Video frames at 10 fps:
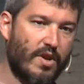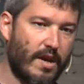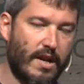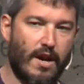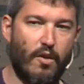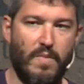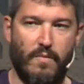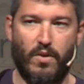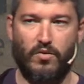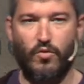can allow
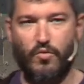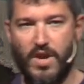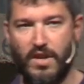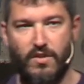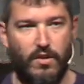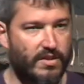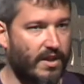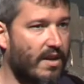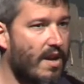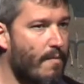people to create
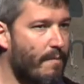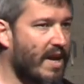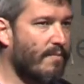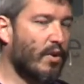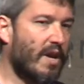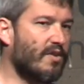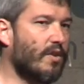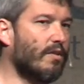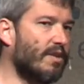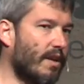content, manipulate
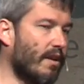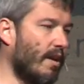content